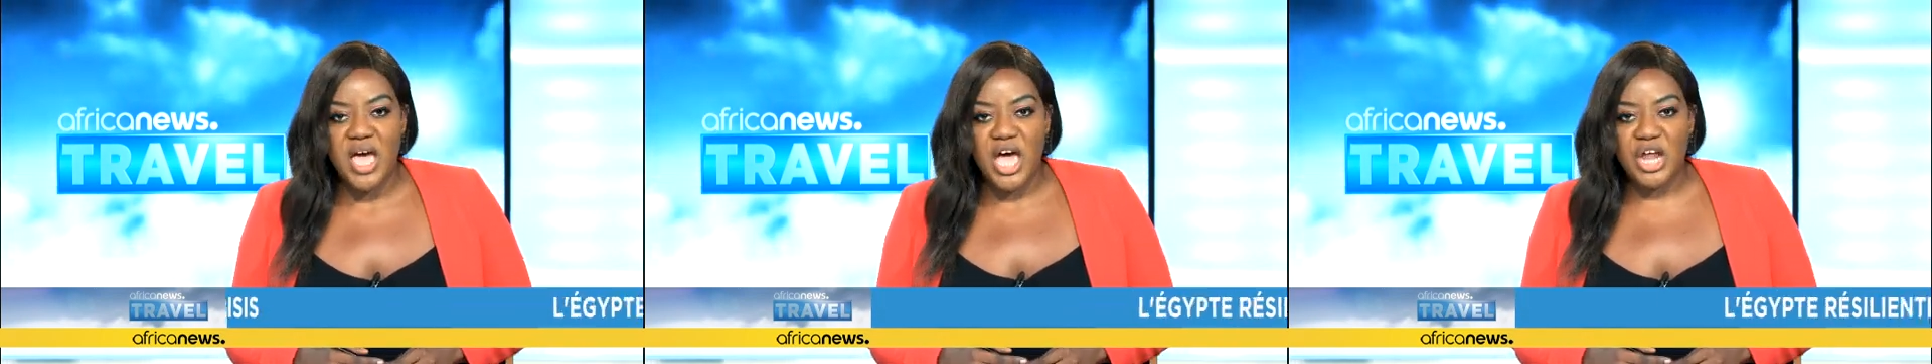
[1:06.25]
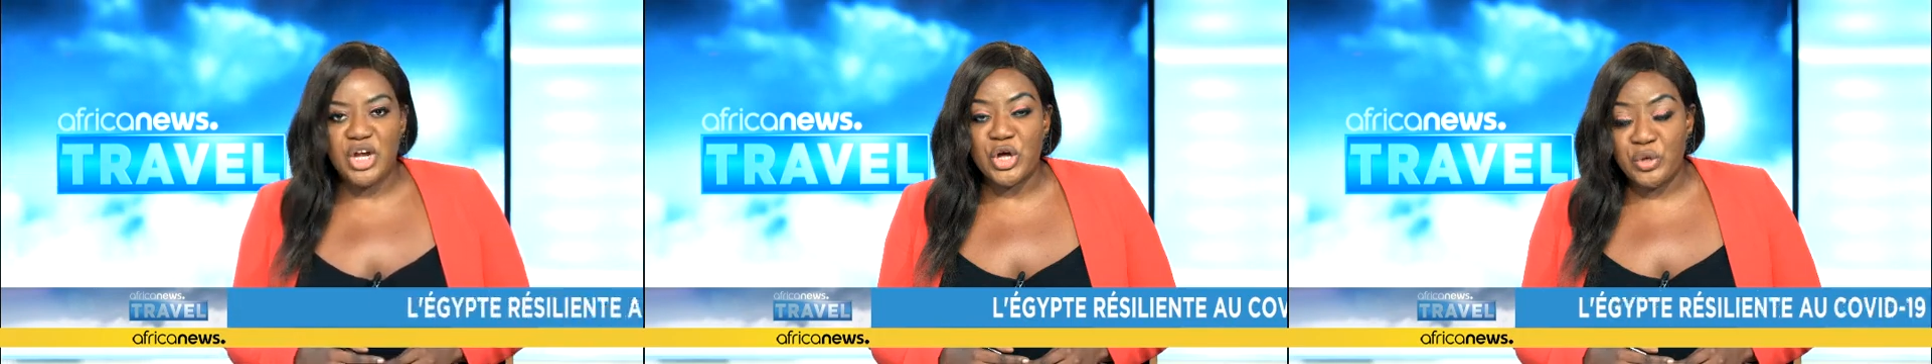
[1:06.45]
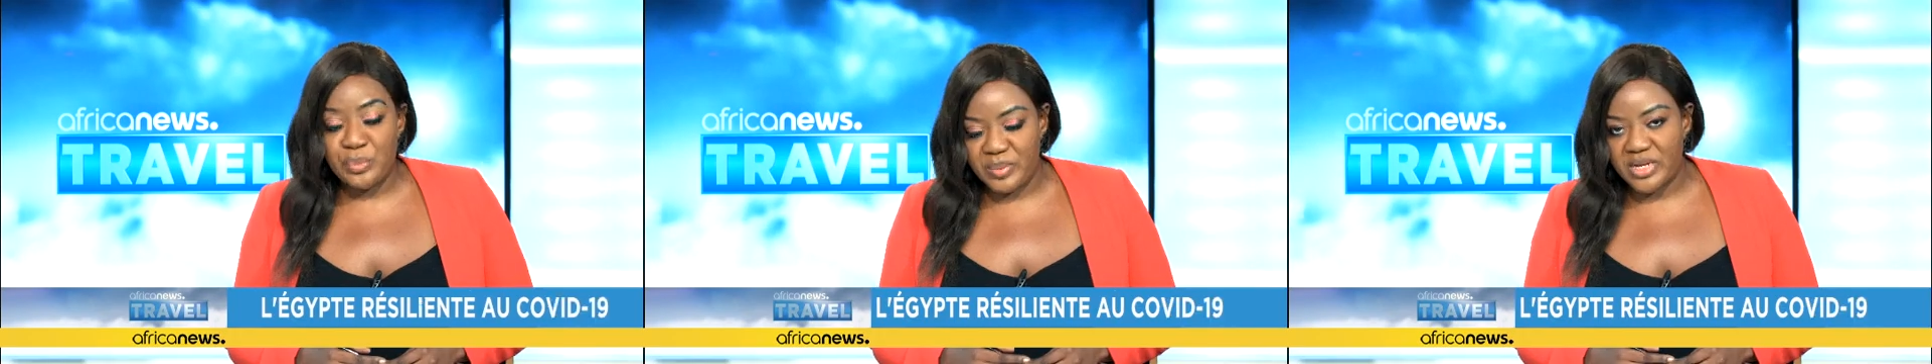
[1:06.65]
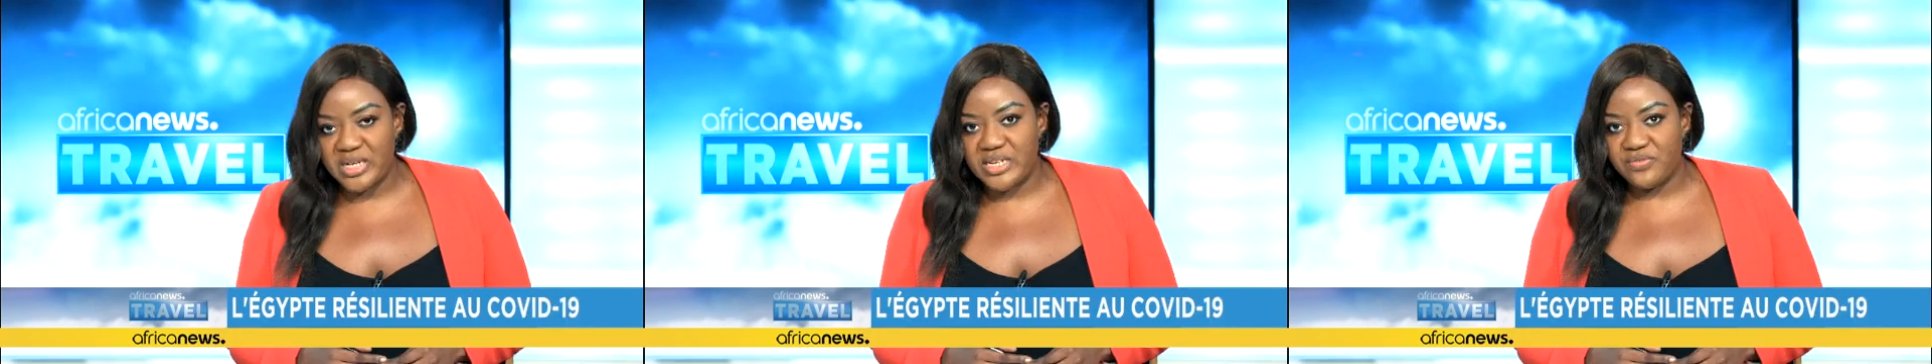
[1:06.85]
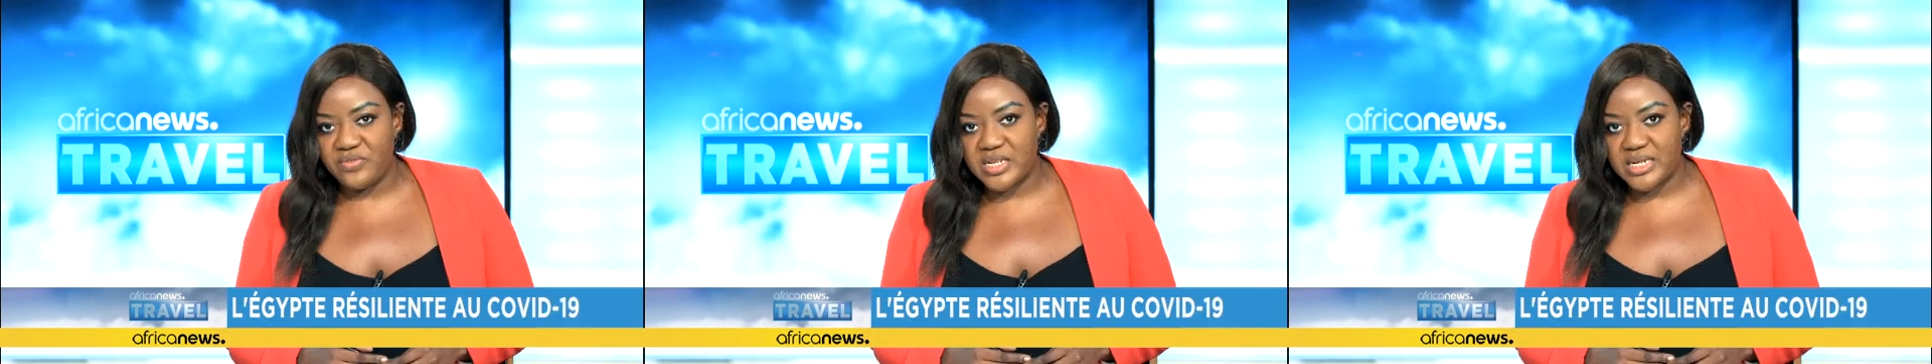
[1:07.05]
and open
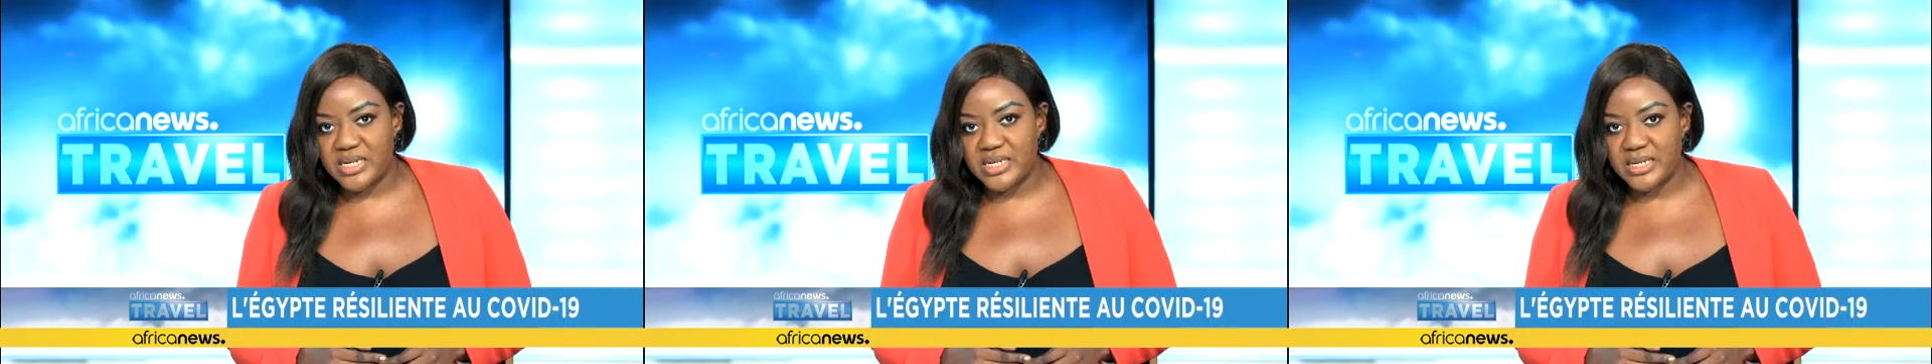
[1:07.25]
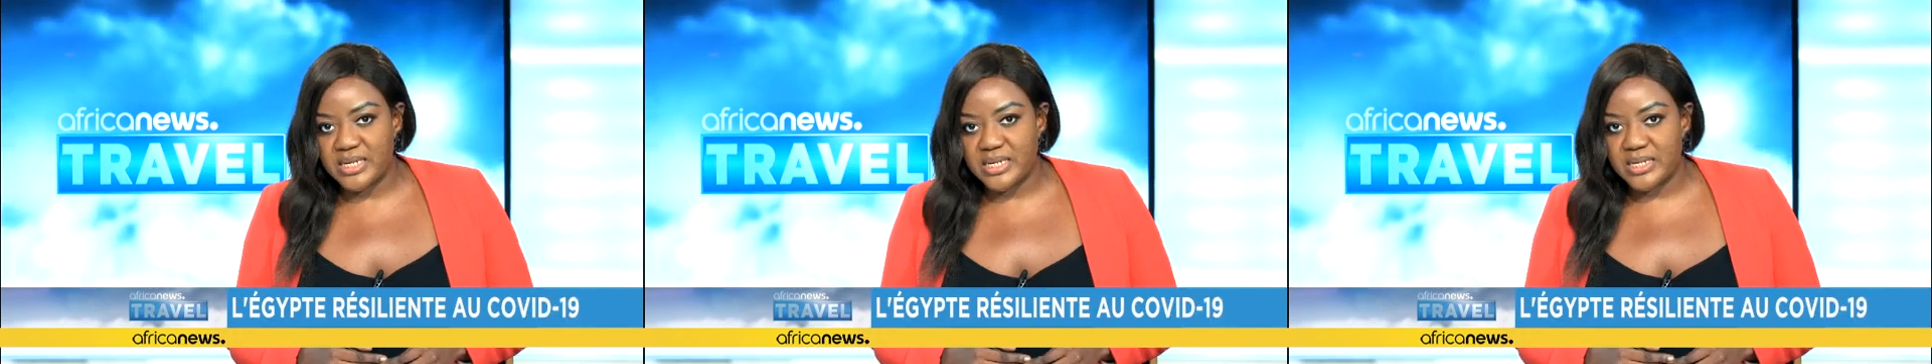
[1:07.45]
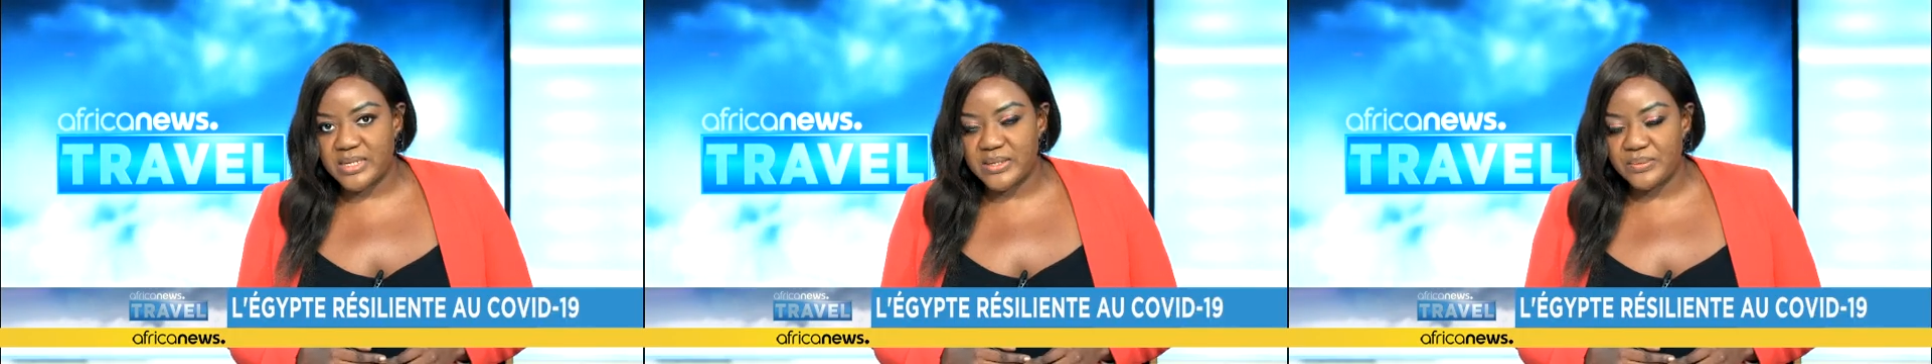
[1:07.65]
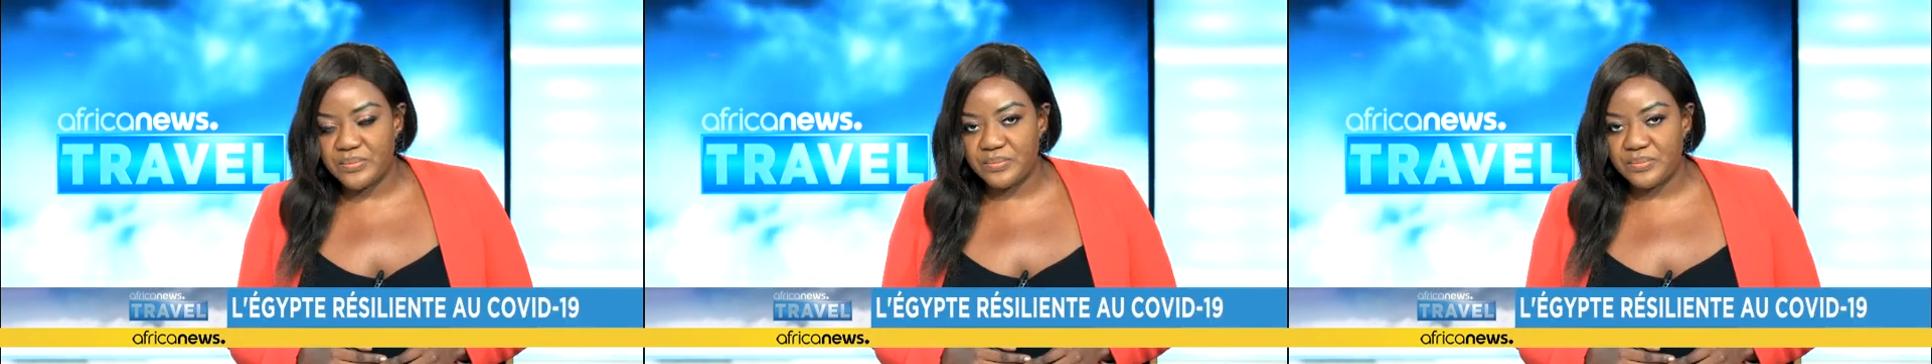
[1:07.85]
to visitors.